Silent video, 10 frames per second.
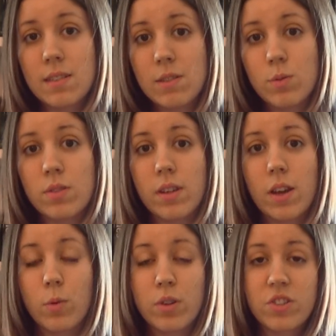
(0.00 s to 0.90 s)
it was
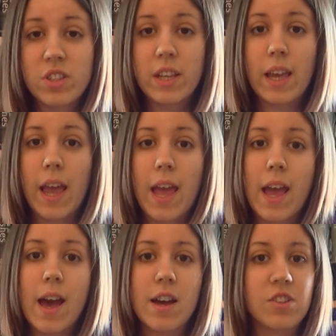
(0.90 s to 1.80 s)
originally a
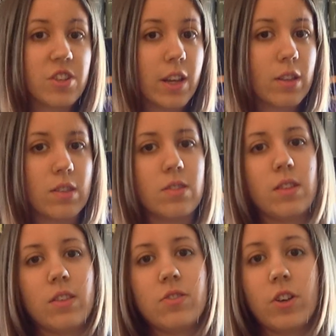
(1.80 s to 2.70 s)
hashtag
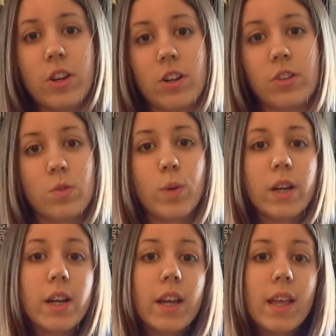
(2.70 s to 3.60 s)
that started on
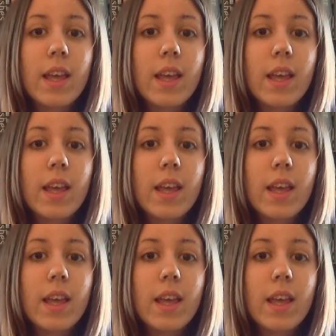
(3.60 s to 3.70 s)
Twitter,